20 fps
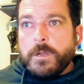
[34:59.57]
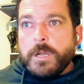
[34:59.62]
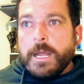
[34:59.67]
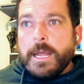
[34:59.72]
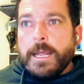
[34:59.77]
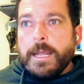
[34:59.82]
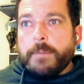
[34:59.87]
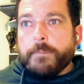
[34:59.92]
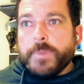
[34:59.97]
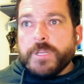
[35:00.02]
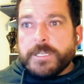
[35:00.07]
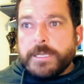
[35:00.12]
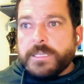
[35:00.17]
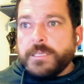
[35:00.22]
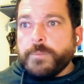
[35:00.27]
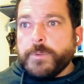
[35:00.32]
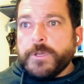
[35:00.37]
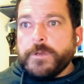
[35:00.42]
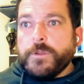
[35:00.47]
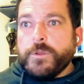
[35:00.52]
a
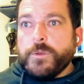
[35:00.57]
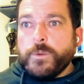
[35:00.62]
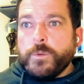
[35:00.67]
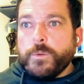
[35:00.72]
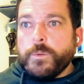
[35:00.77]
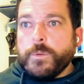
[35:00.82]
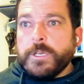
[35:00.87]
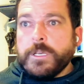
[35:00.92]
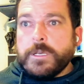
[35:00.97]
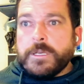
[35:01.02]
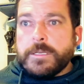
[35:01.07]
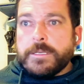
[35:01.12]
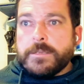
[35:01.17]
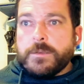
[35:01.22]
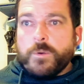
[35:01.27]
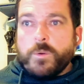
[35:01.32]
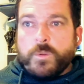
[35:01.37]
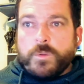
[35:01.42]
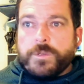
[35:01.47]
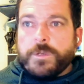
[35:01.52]
participant who is
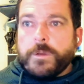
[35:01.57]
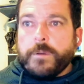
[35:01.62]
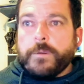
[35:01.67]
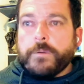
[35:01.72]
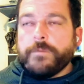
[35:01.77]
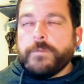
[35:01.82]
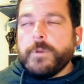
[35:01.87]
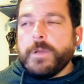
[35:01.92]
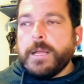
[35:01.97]
also